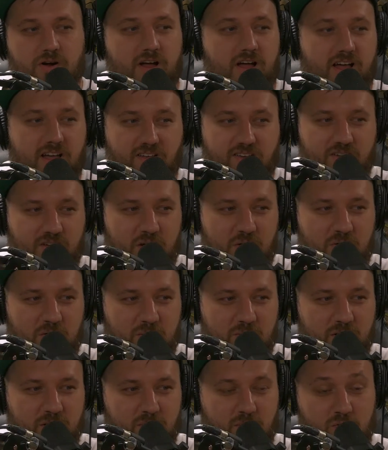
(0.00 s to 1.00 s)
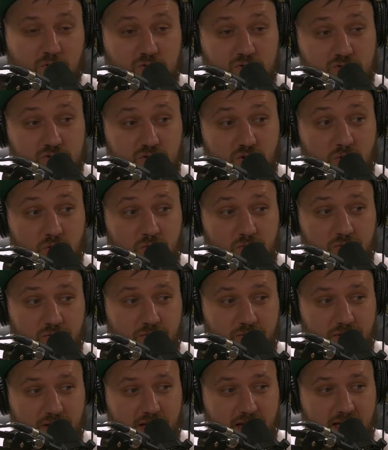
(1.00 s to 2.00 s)
I can't remember. So
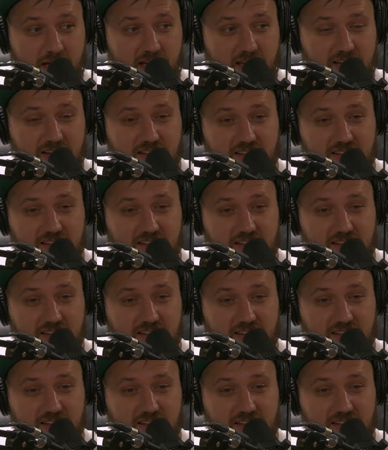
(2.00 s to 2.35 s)
fat,